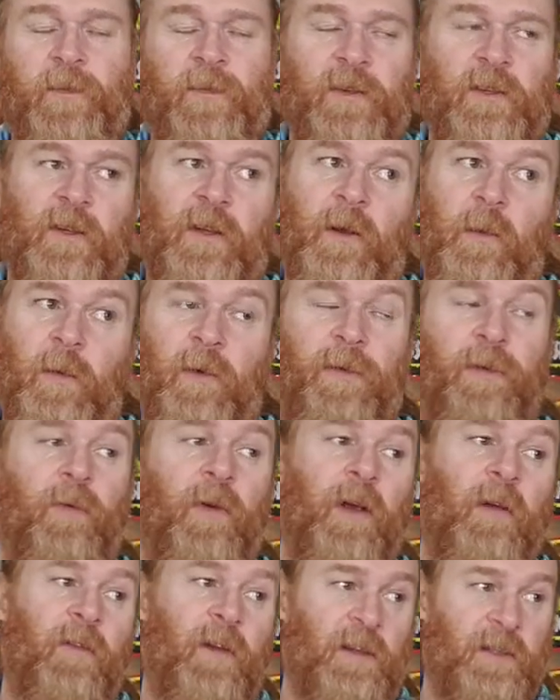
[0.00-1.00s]
So there were
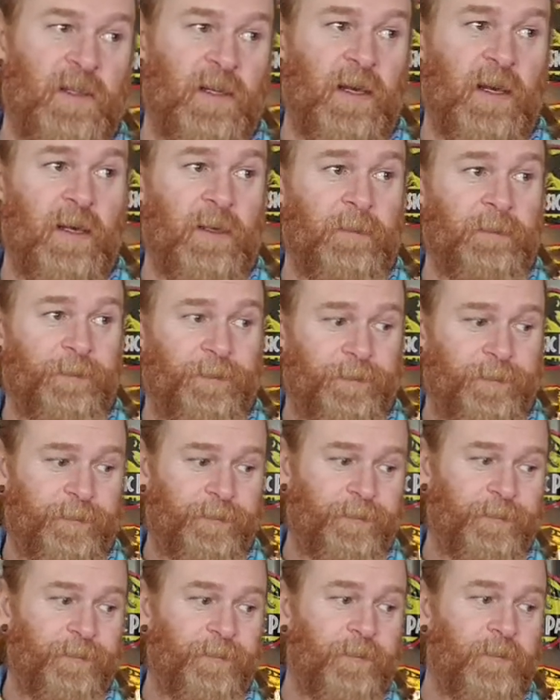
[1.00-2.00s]
3 of us there.
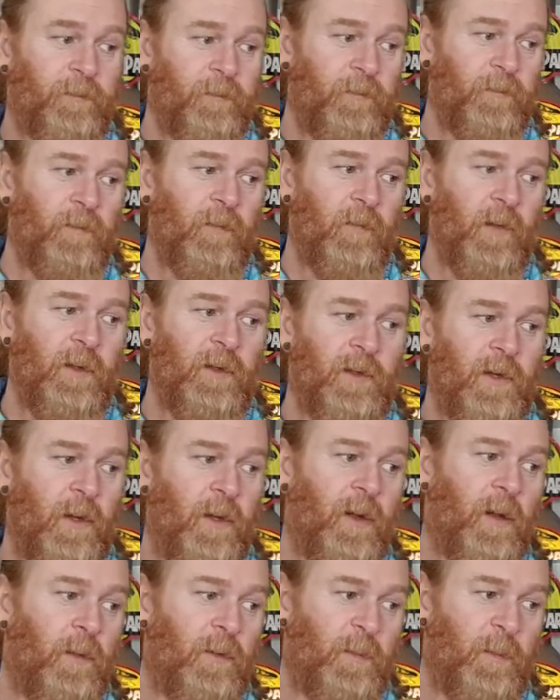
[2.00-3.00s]

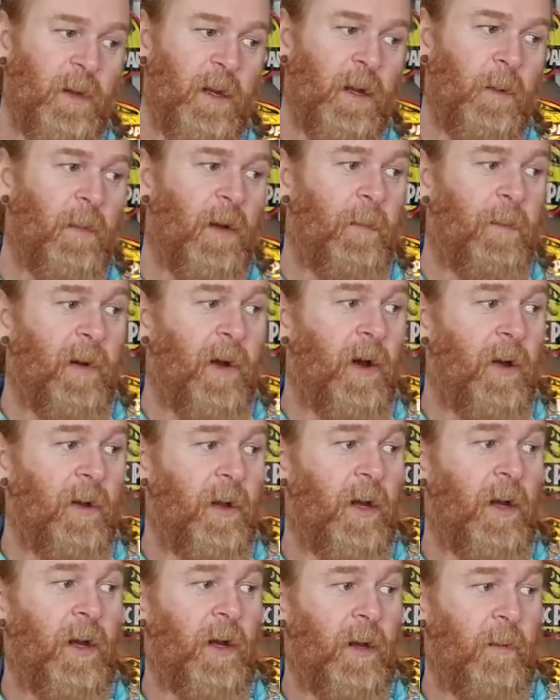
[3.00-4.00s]
So there was me and my
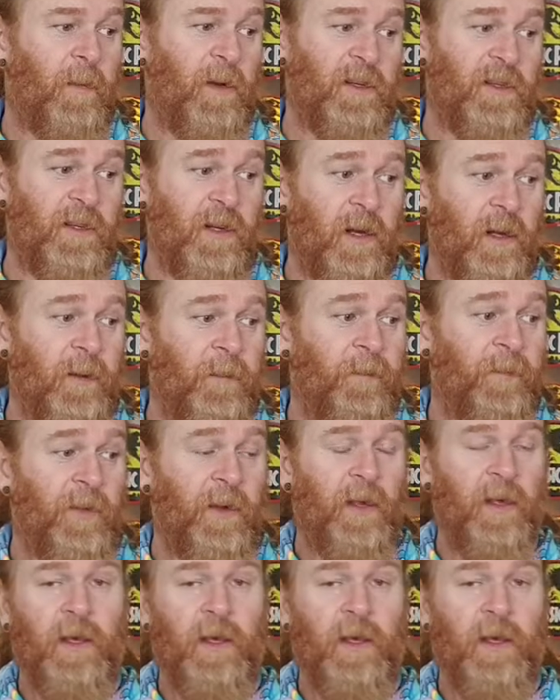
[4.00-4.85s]
partner and my son.